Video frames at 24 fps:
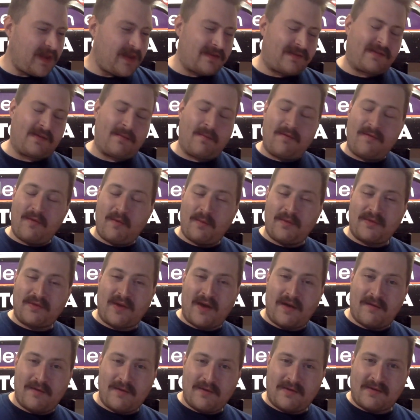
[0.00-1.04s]
some of it was
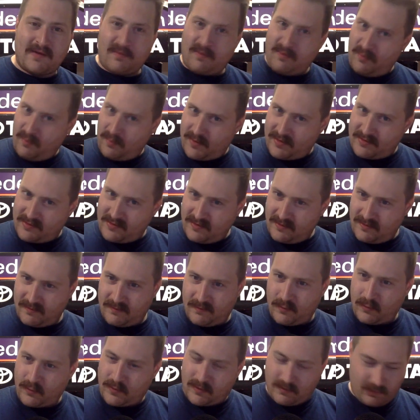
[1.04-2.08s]
covered, some of it wasn't.
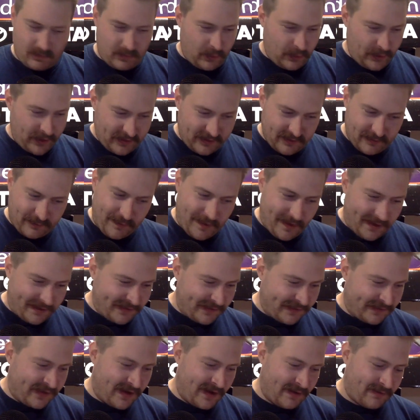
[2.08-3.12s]
We'll get to
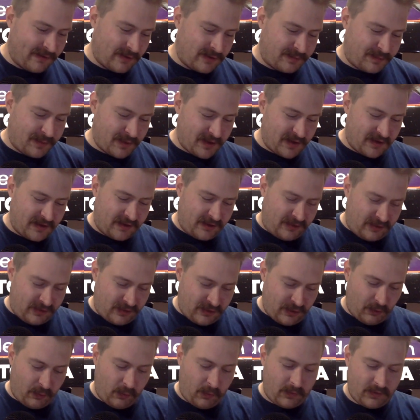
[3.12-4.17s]
Fox's coverage, but
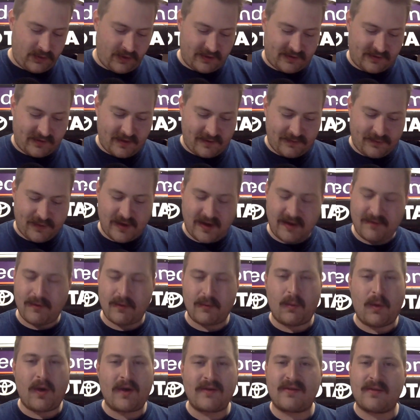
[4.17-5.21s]
the stuff that
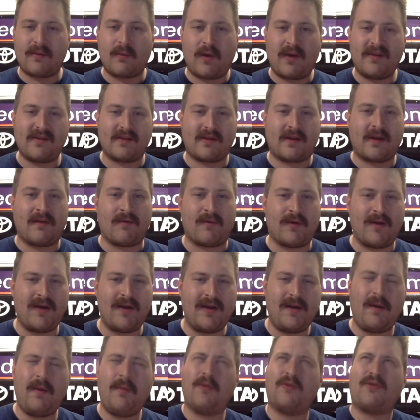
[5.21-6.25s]
even was and wasn't covered,
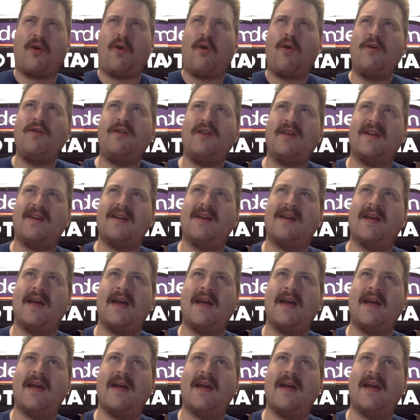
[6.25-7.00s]
it was hard to get